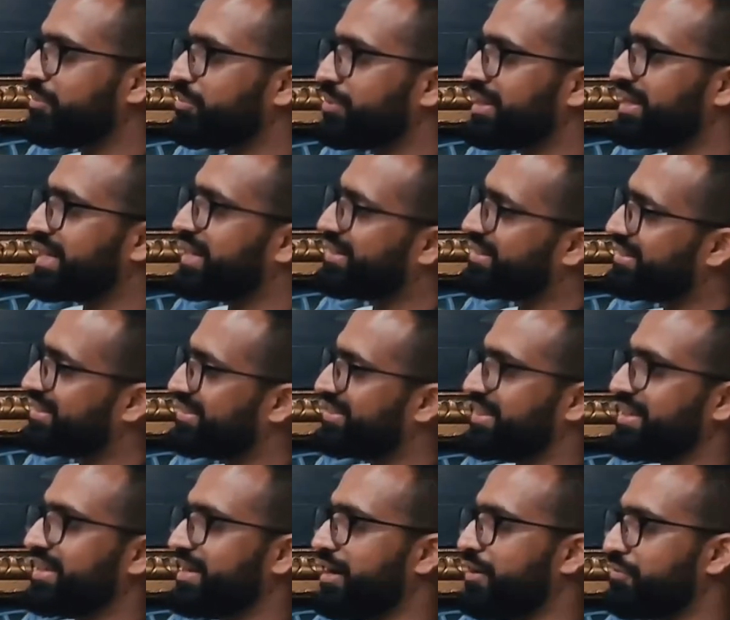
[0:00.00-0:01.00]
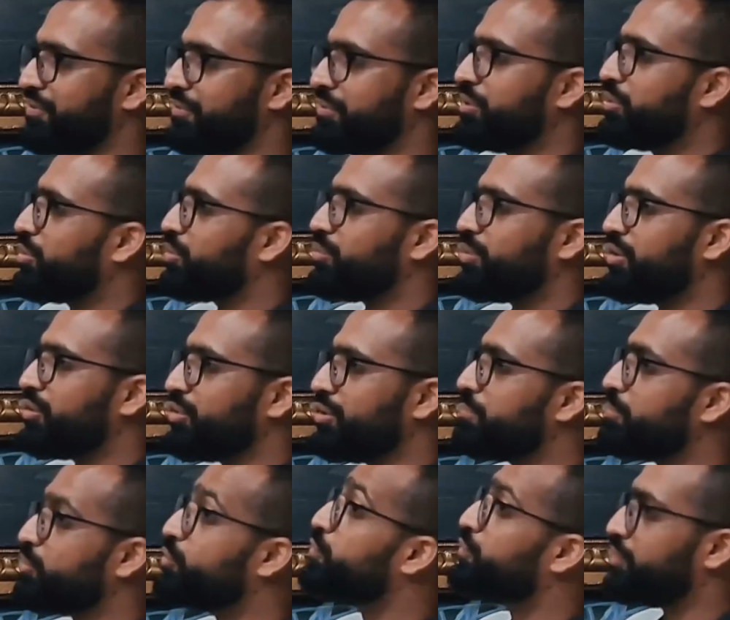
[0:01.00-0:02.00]
we'll get it in the hereafter. We don't want to
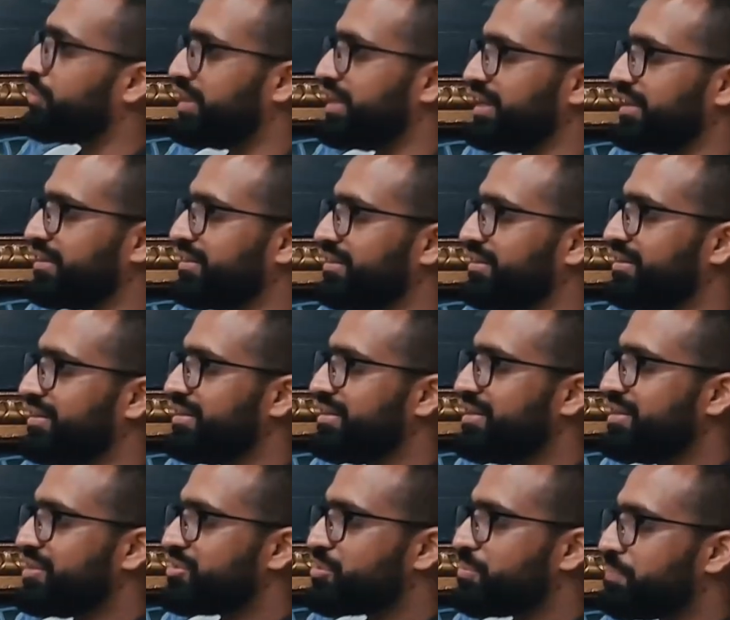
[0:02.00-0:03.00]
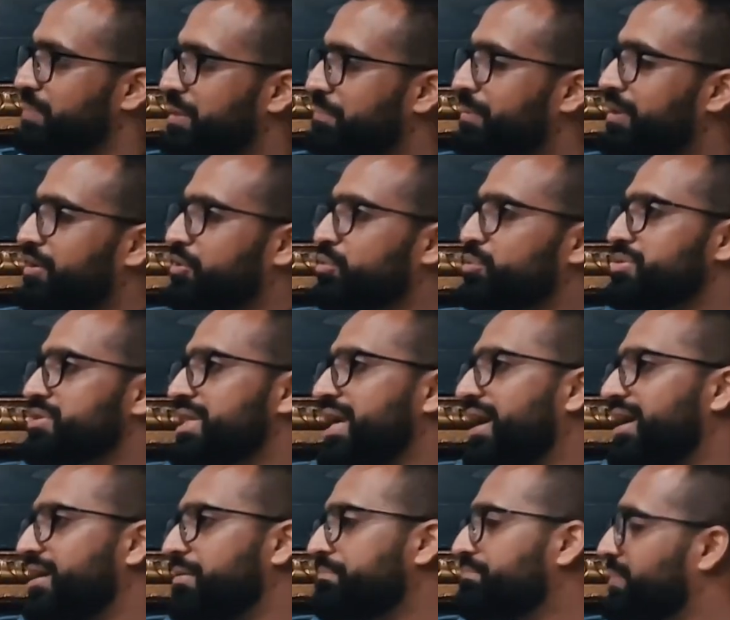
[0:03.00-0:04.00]
improve today. So people use
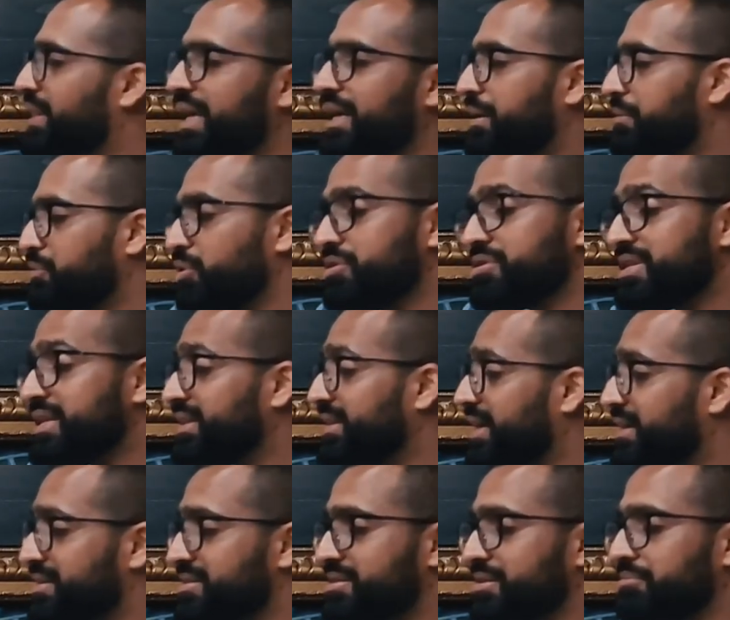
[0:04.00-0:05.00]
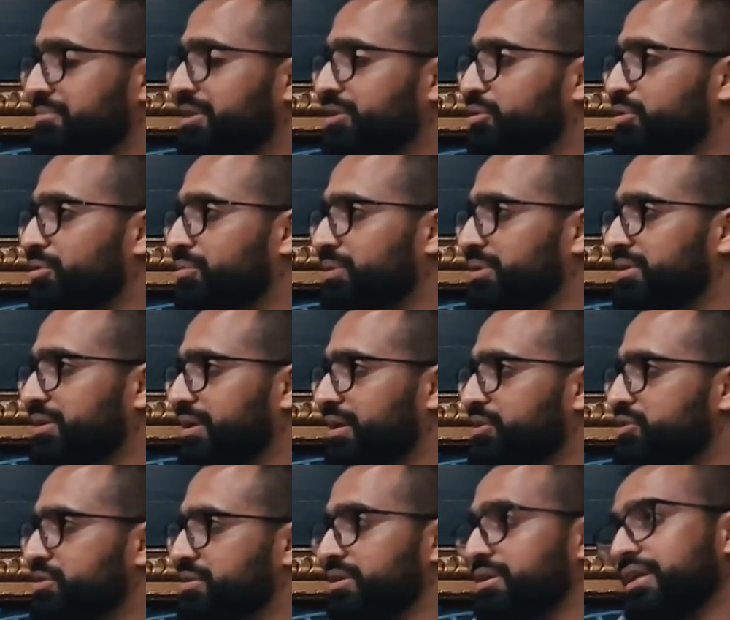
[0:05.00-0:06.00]
that, and I'm not saying that is something wrong with the
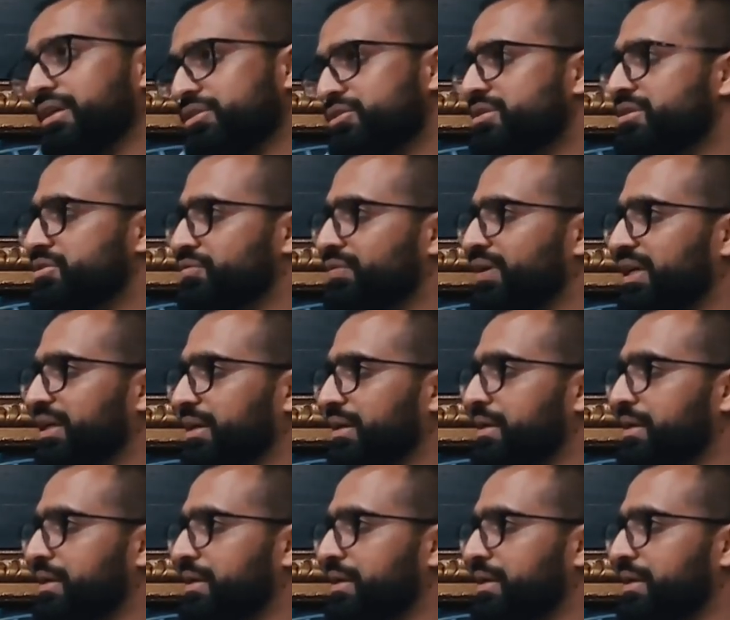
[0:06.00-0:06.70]
religion. The religion is fine.